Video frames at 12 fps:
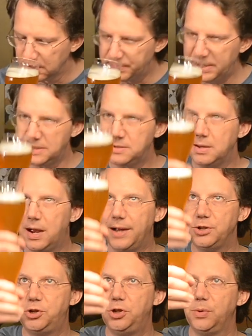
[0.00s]
But it's
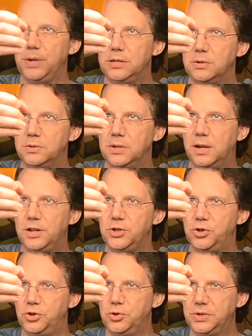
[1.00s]
not chewy, so it's not a
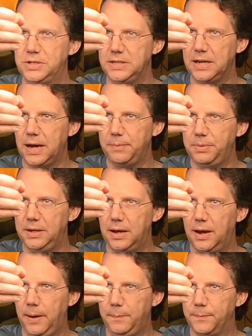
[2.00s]
juicy
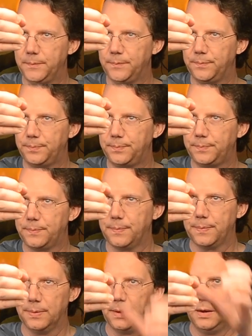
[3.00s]
IPA.
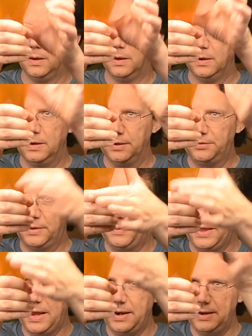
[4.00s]
Now some
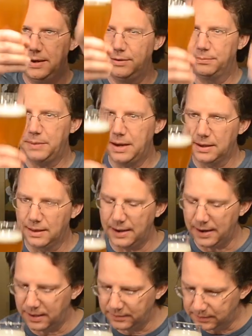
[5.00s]
of that is my
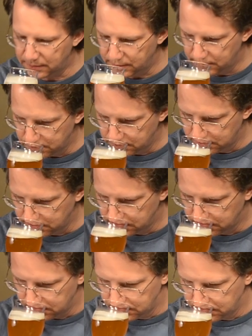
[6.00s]
glass.
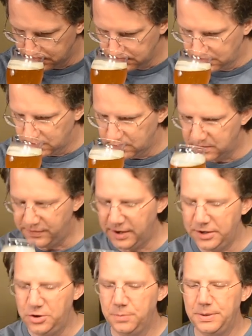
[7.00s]
It's
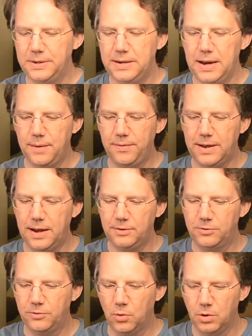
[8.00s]
very humid today. We
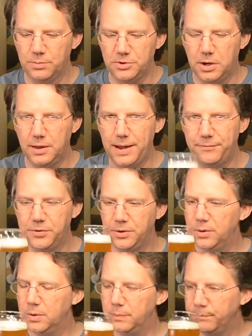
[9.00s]
had storms all
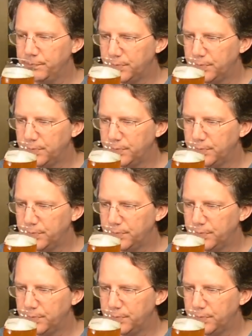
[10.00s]
afternoon.